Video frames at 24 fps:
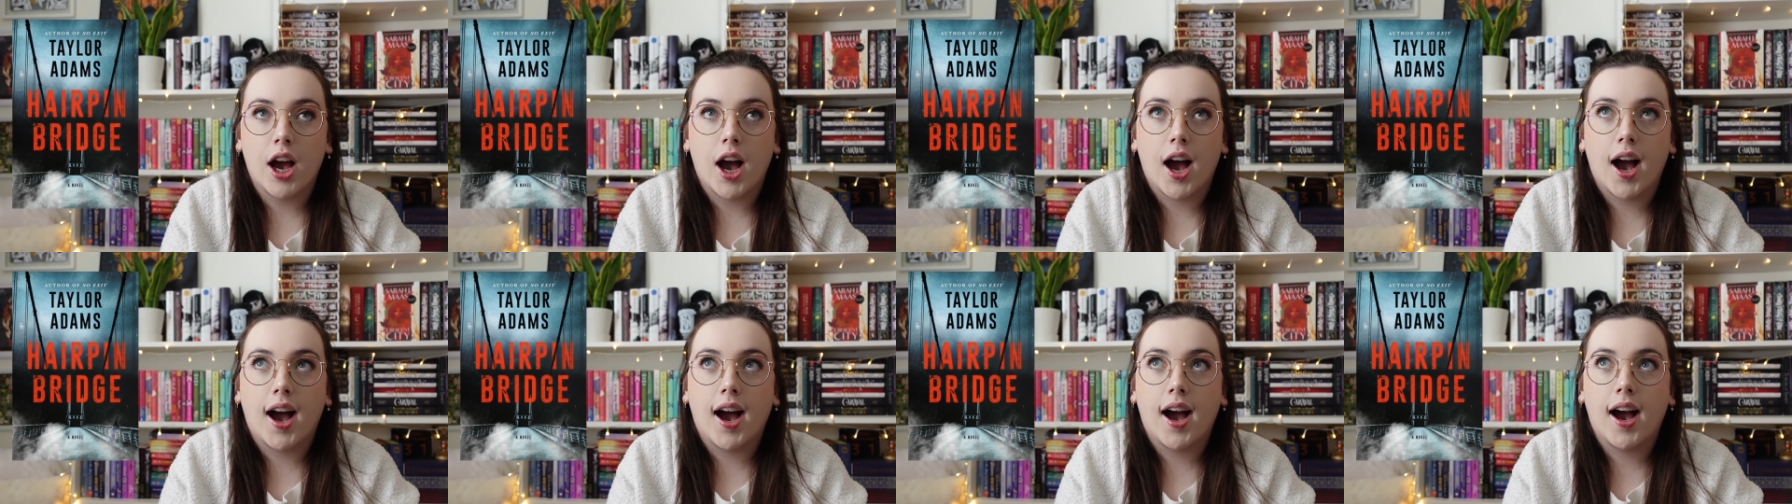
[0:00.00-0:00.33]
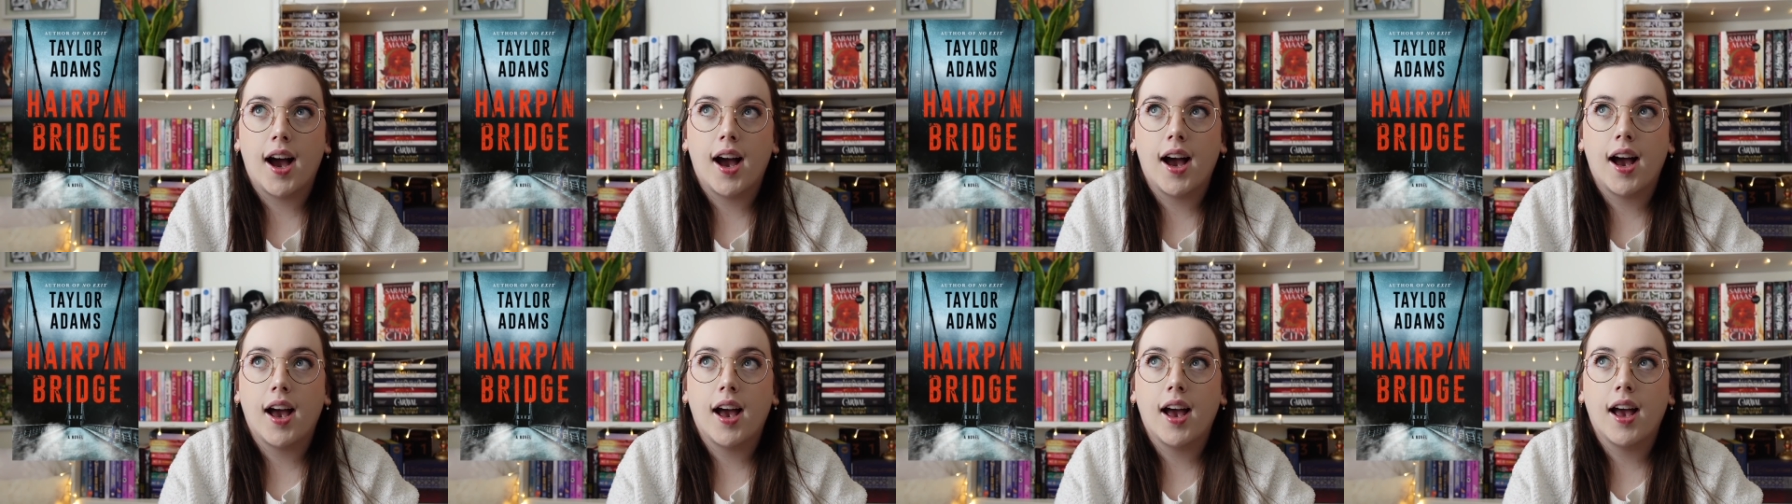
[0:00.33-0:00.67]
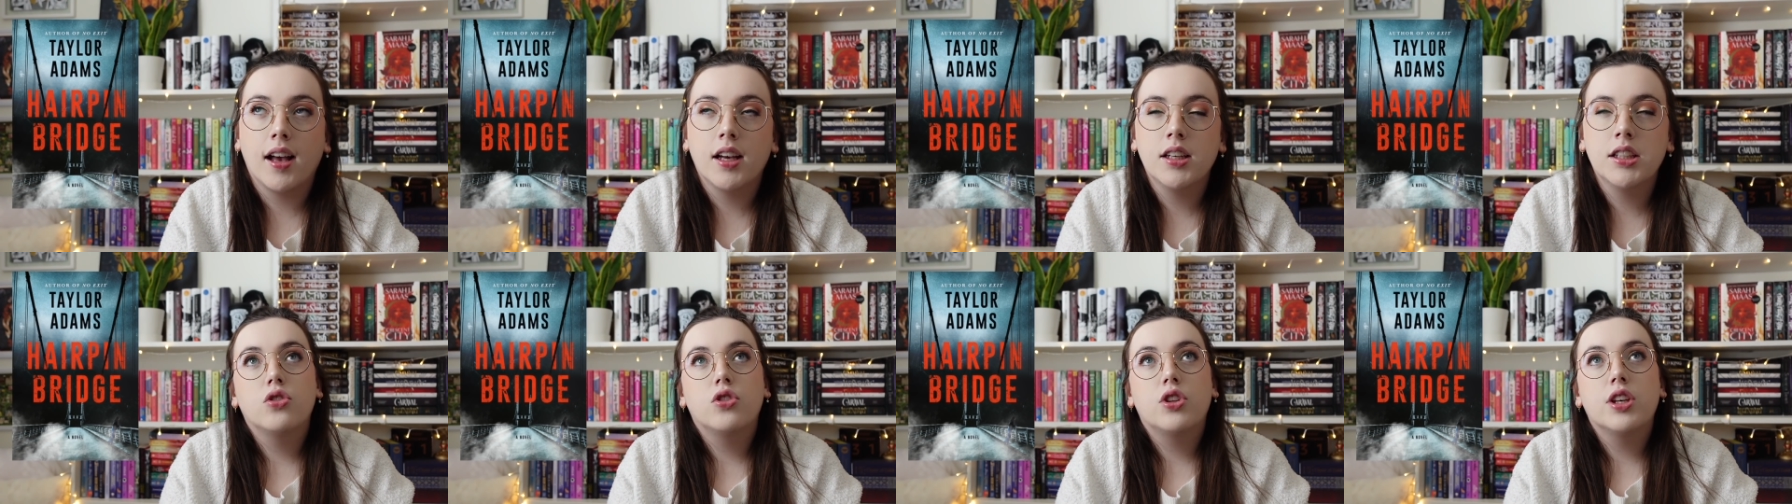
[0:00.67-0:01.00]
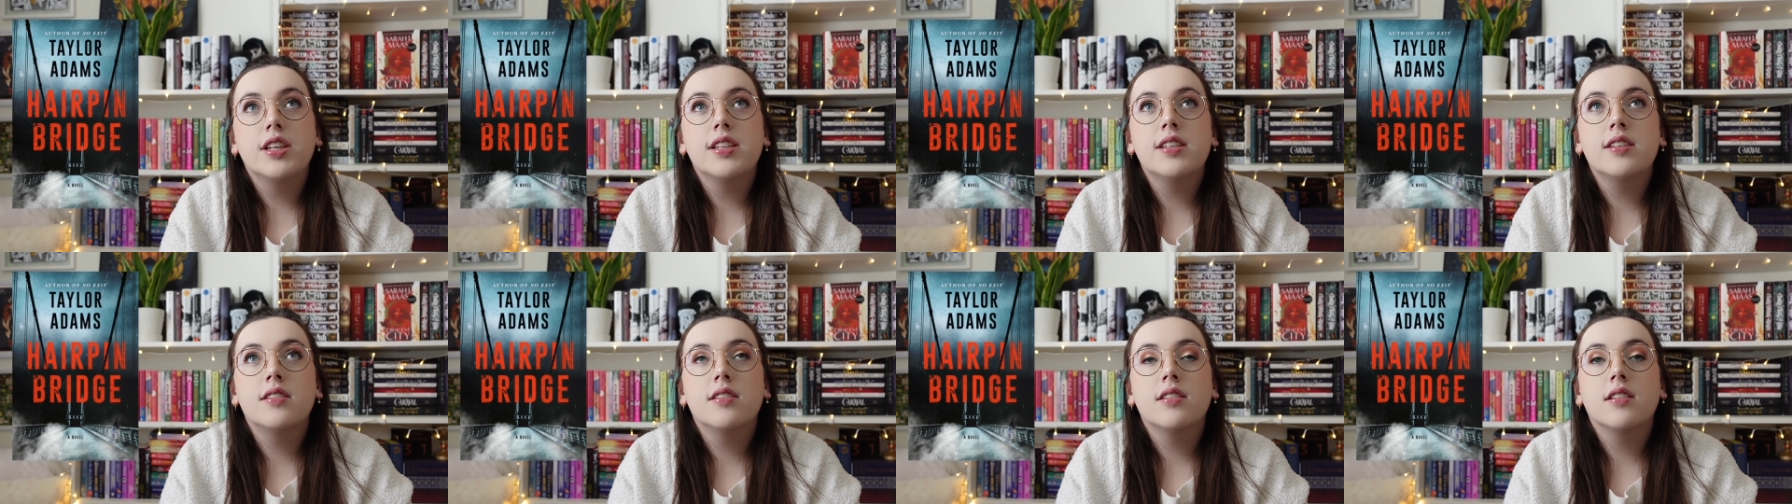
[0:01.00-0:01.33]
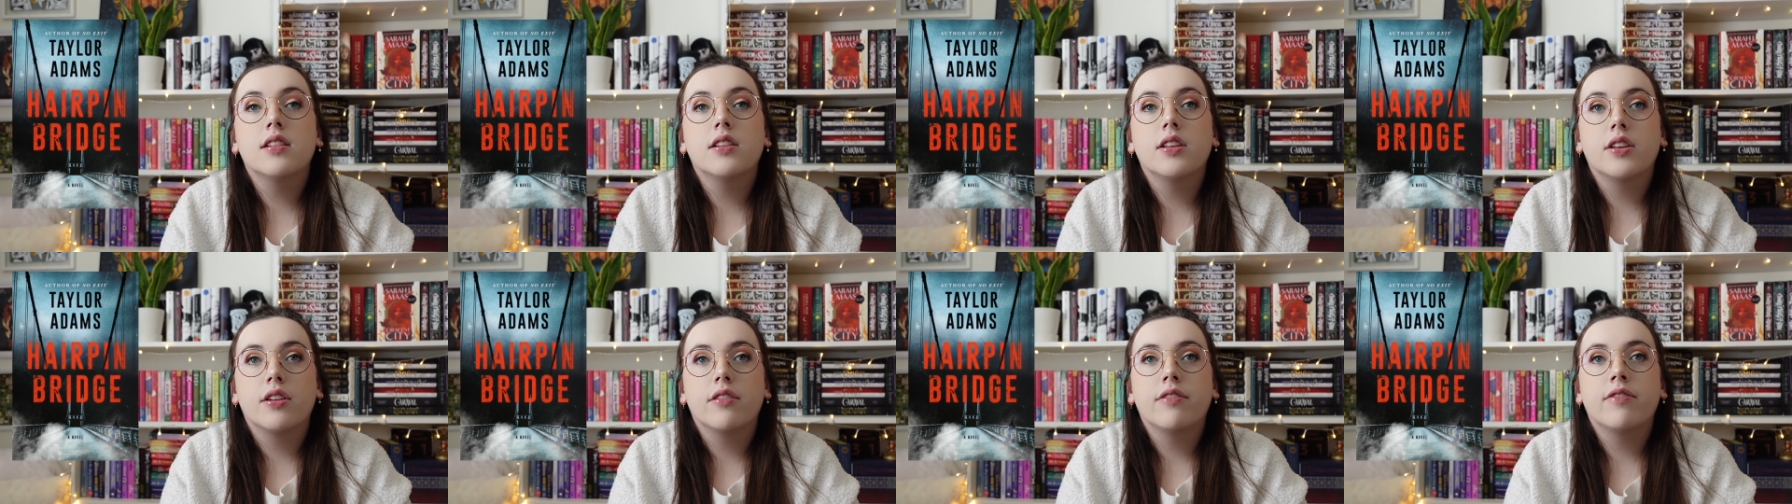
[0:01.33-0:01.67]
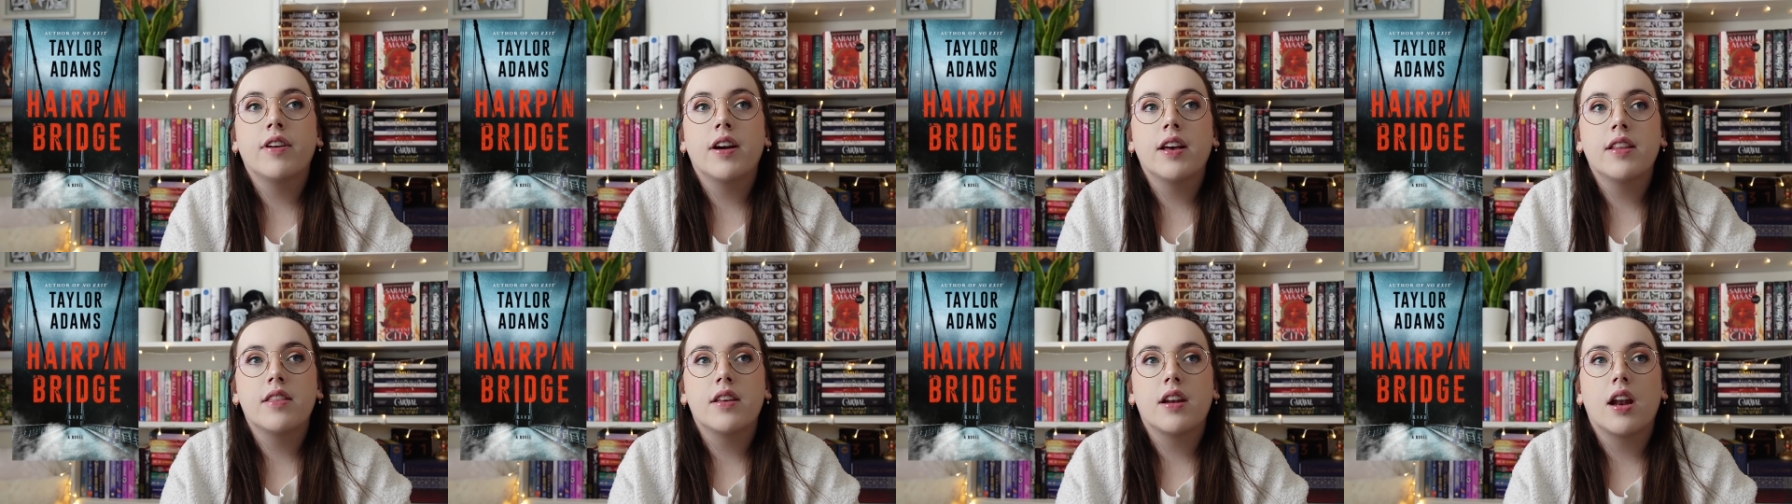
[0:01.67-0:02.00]
Uh, this
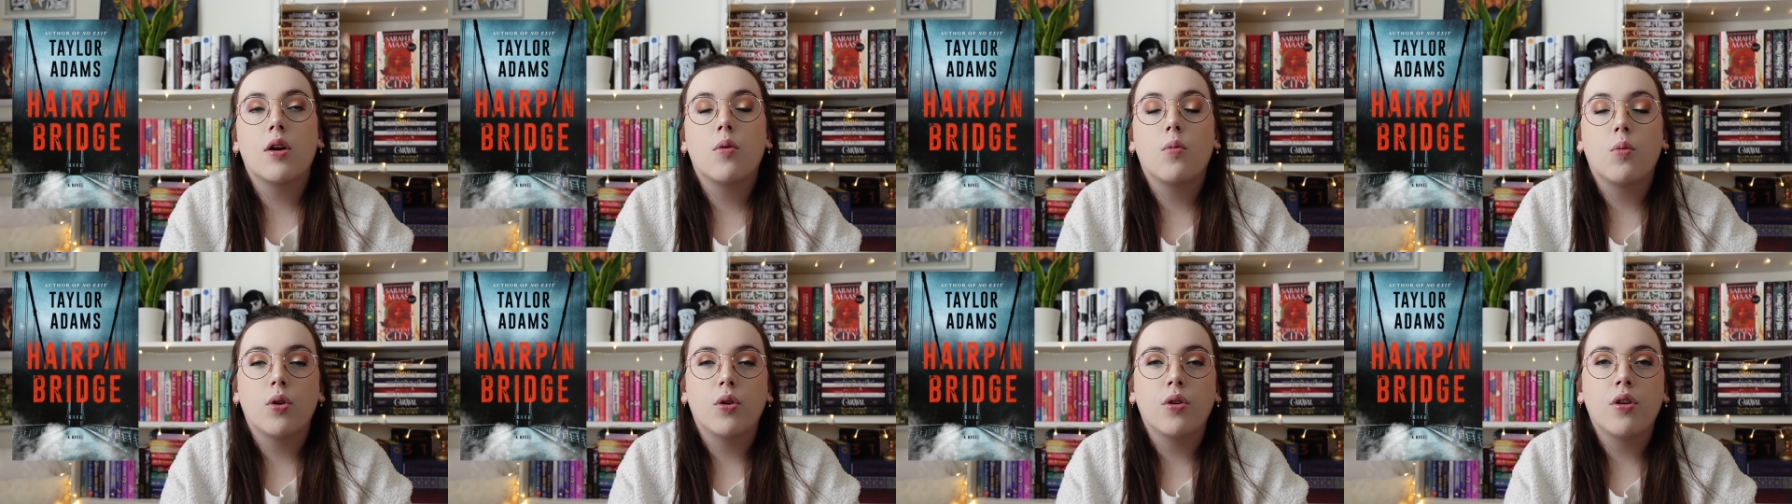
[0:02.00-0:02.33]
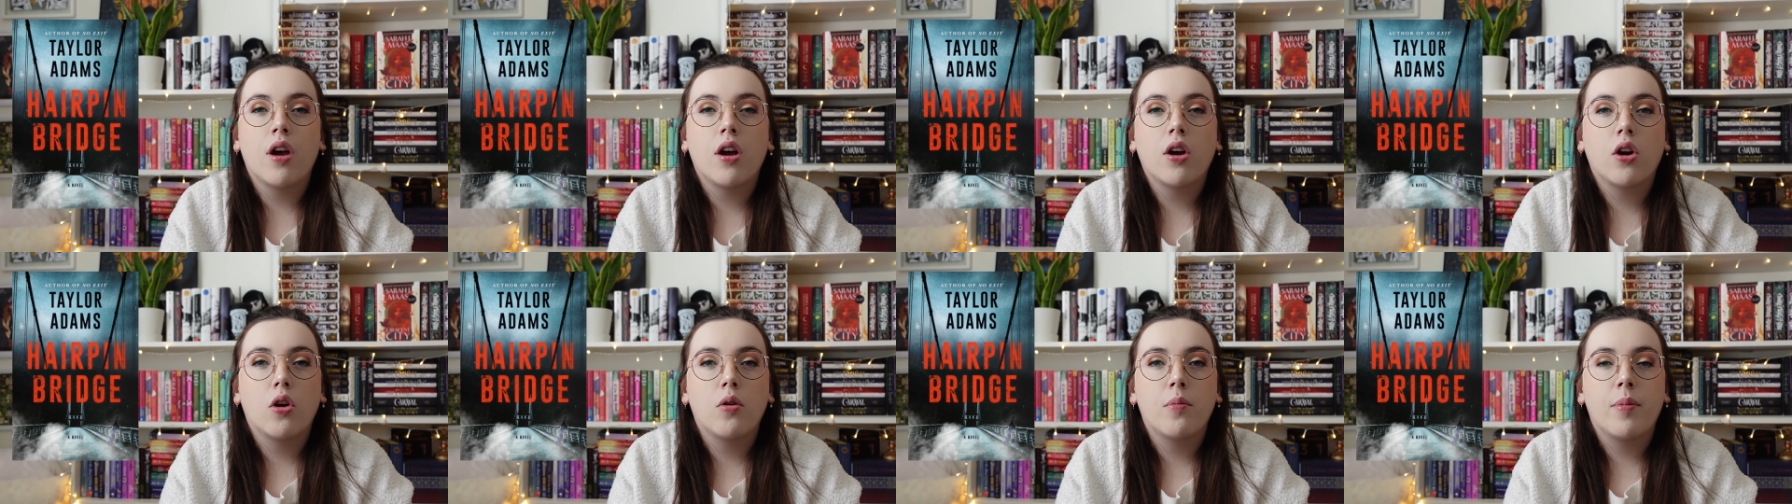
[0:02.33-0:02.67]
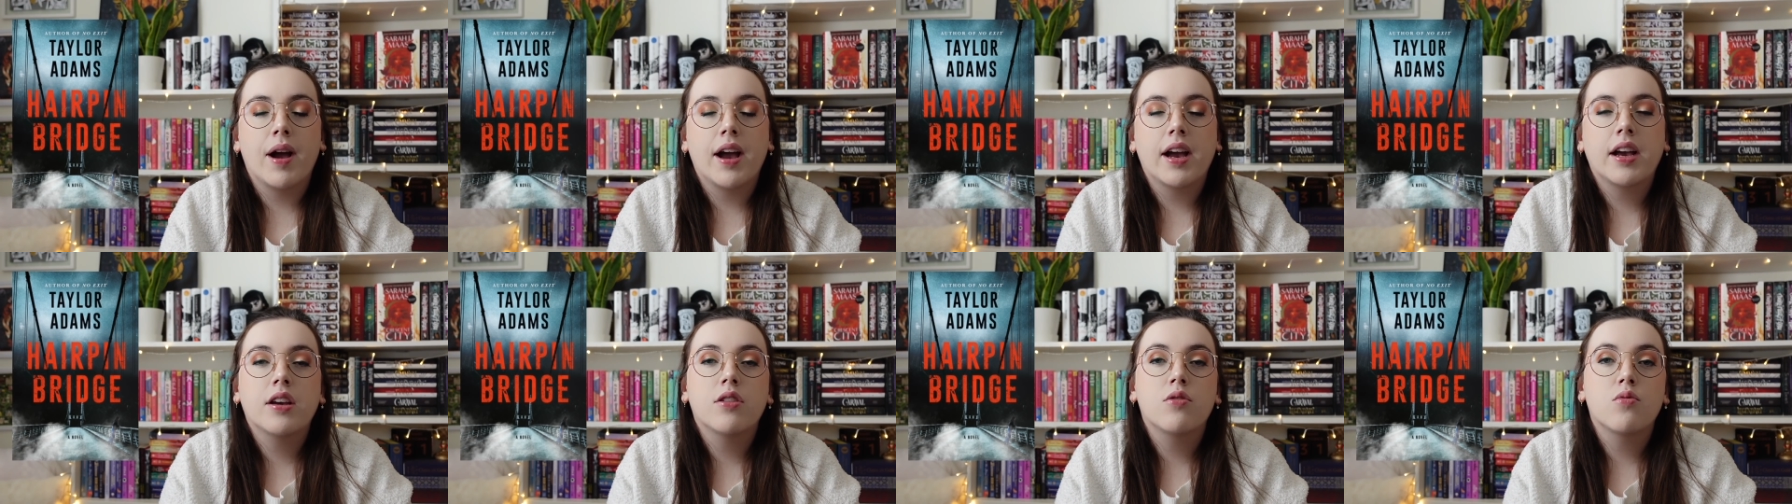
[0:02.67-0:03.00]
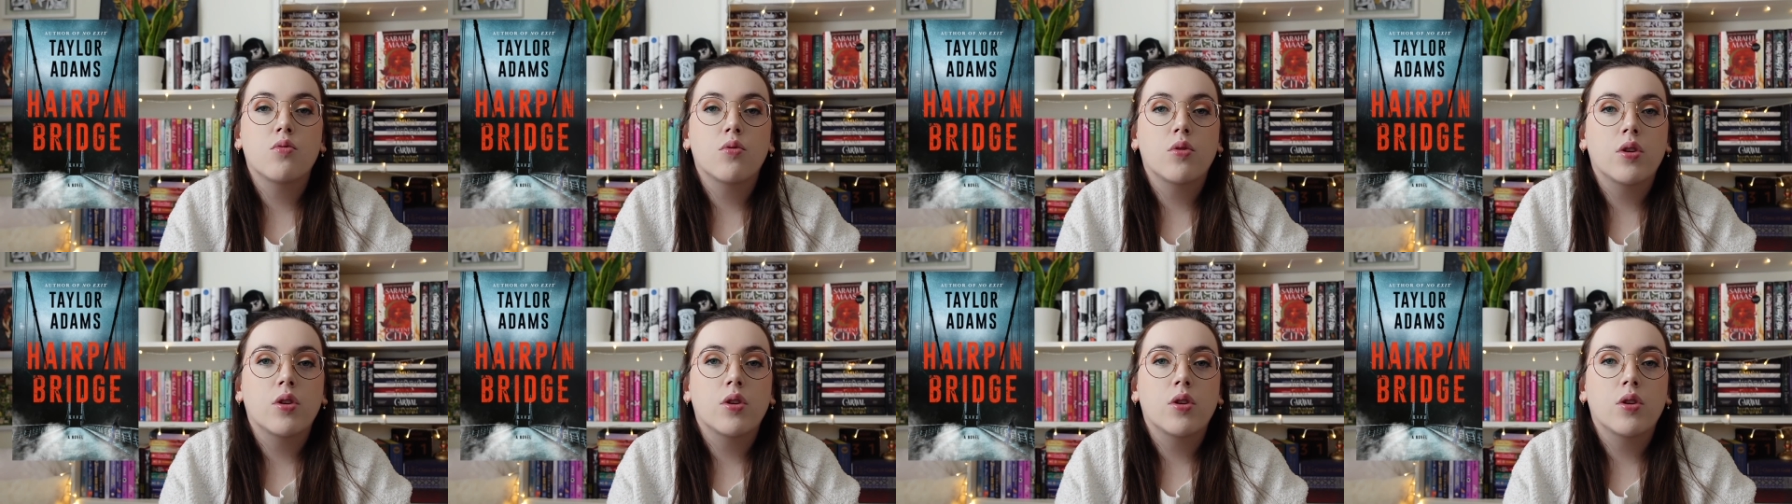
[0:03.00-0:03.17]
solidified that I will not go back and